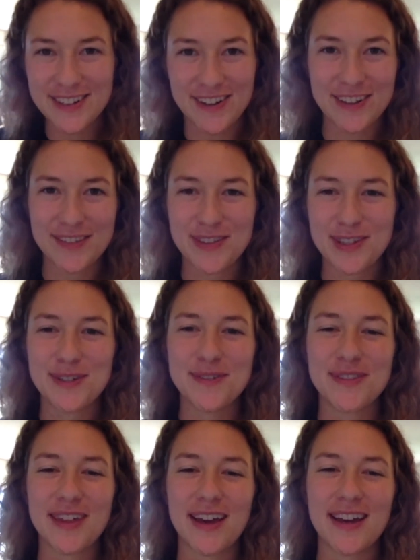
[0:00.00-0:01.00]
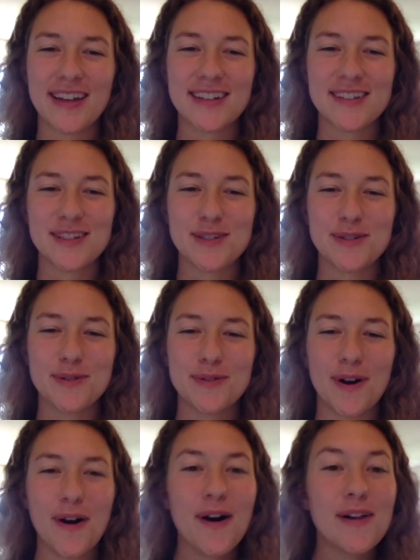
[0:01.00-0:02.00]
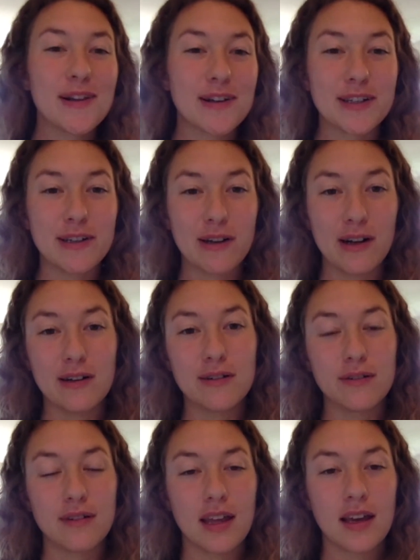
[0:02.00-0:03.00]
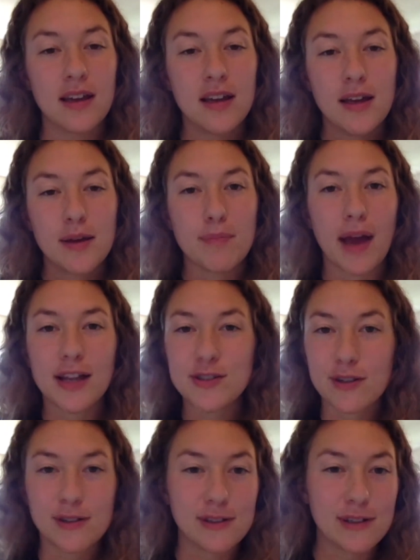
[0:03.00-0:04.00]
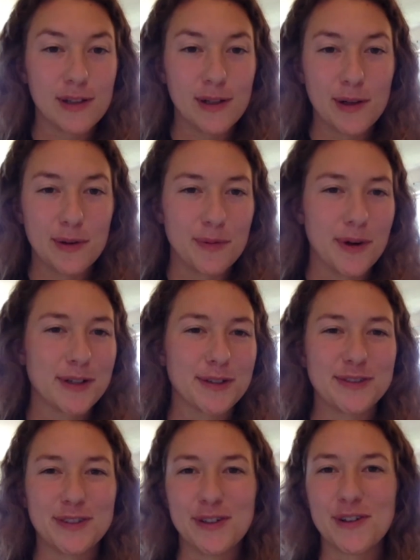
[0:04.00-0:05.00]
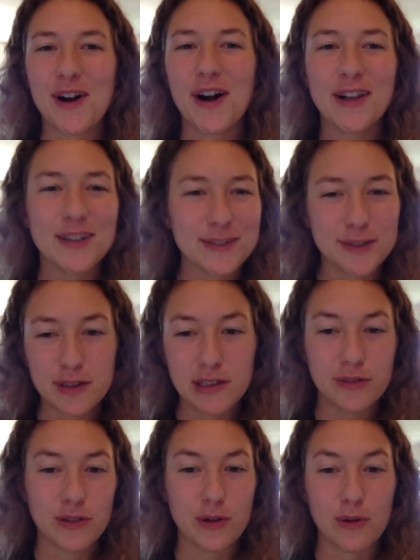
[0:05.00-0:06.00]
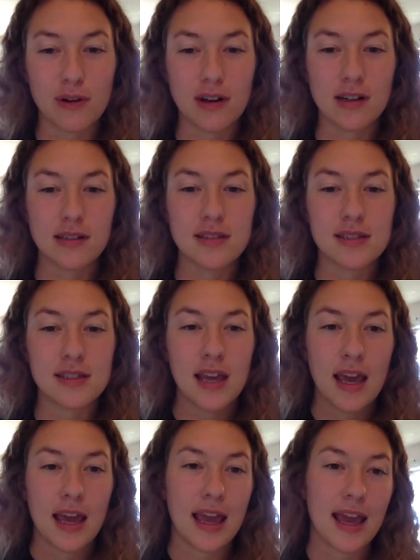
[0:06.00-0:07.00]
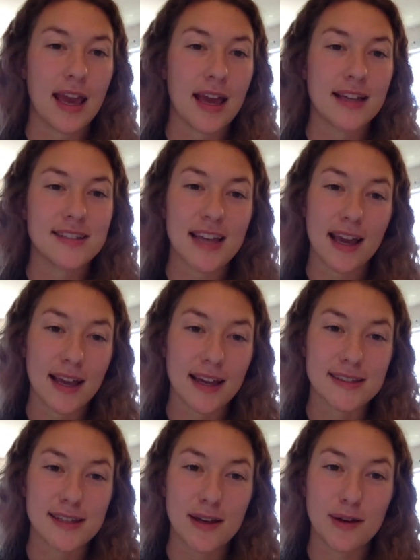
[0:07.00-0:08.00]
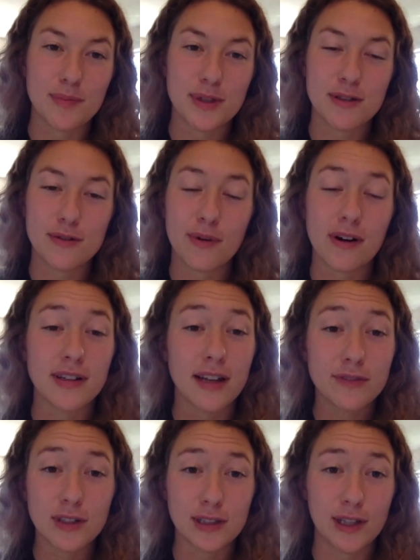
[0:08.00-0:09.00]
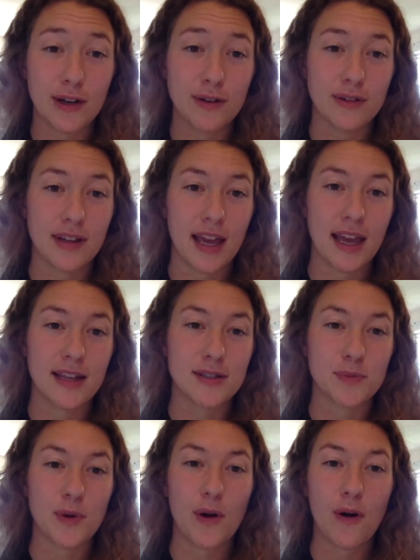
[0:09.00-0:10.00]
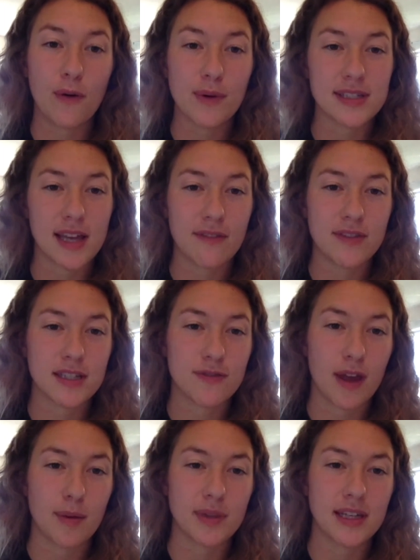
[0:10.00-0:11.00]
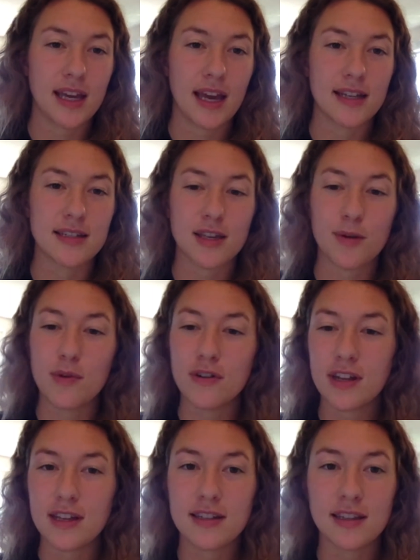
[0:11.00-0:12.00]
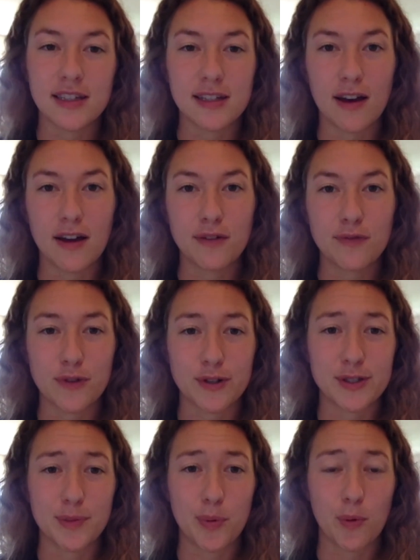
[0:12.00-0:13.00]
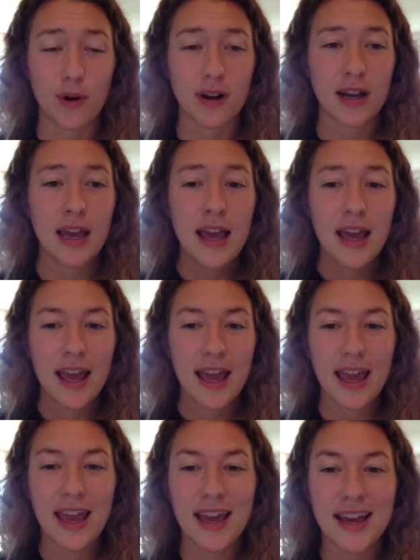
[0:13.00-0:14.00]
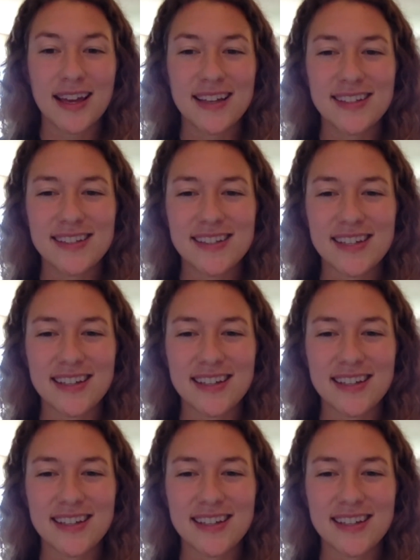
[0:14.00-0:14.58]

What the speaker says: all of you that you all are your own magical, wonderful, colorful unicorns, and at Kesem, you are never alone and will always have this family and community to lean on for support and